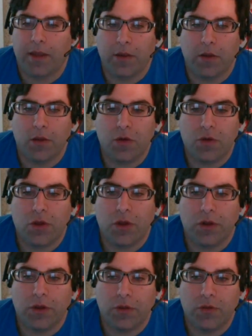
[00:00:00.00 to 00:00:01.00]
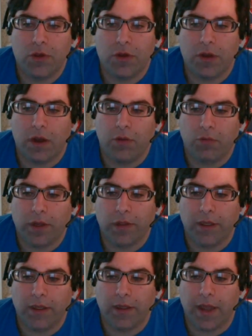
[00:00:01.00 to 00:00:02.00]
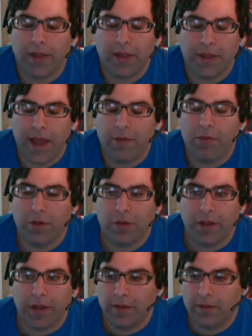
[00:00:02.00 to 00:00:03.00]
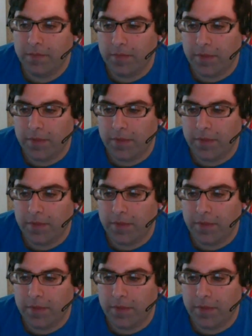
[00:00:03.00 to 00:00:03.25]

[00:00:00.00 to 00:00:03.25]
you should really. And this guy was like,